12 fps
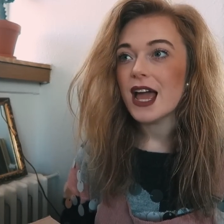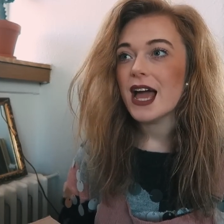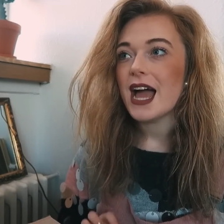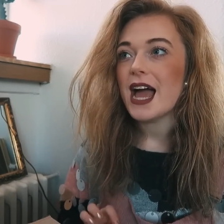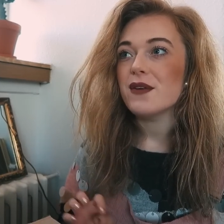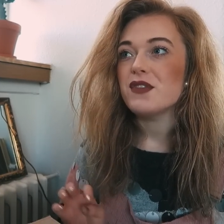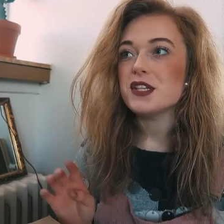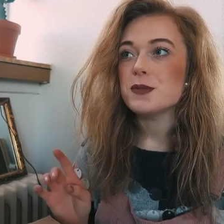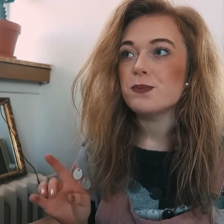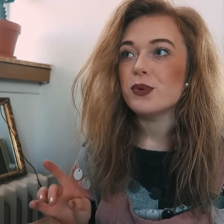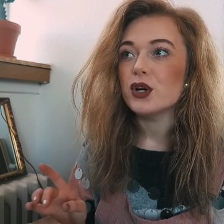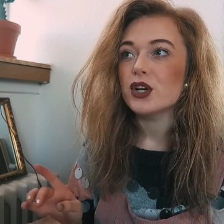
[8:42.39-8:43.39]
I have this
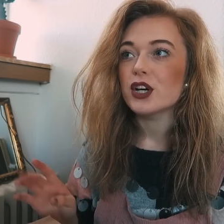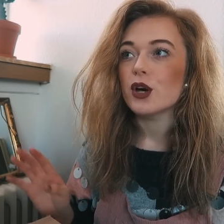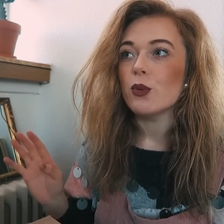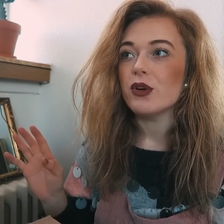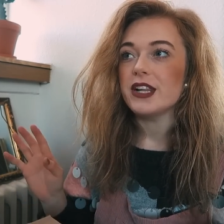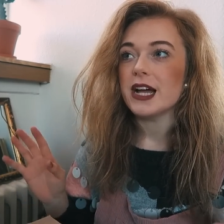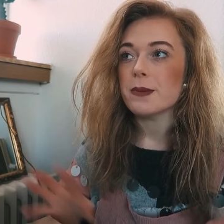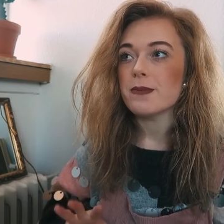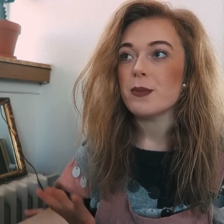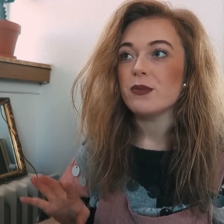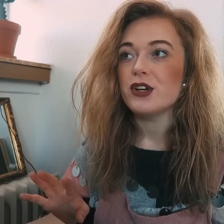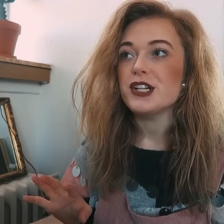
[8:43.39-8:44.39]
book with like
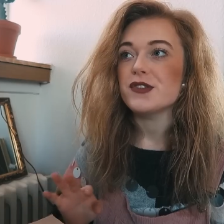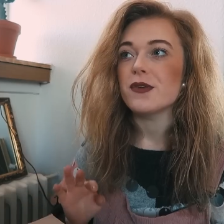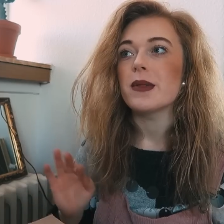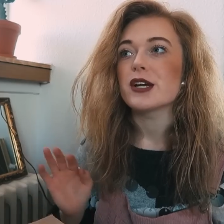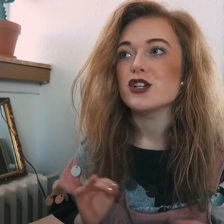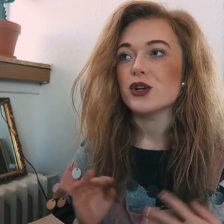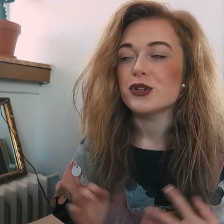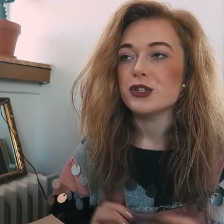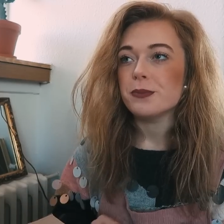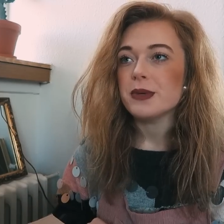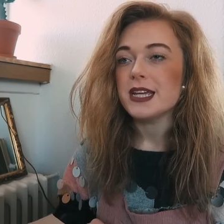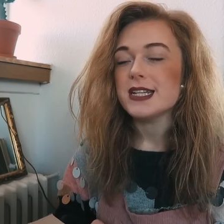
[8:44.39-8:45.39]
memories from like
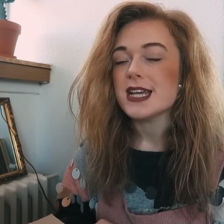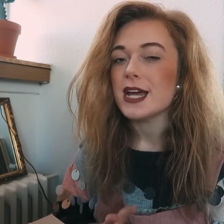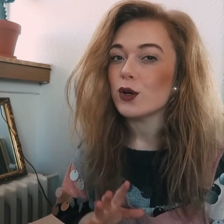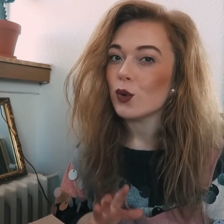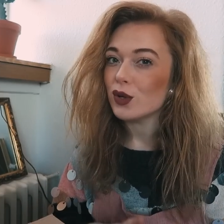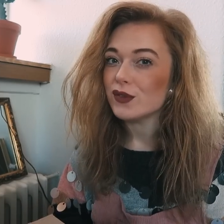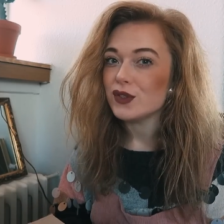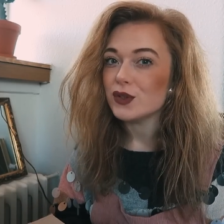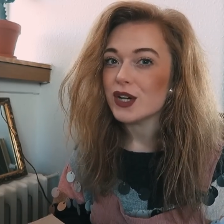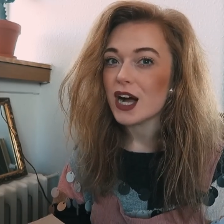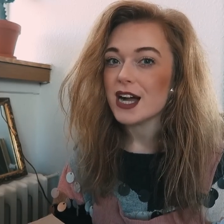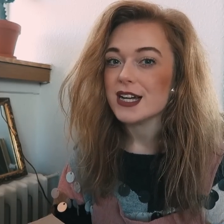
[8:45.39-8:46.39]
social media and all of you
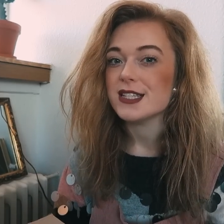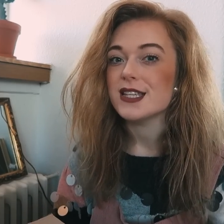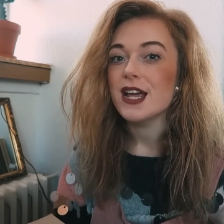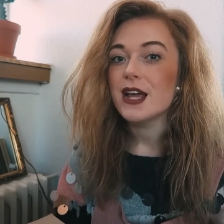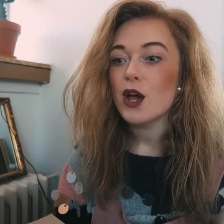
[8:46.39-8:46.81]
guys,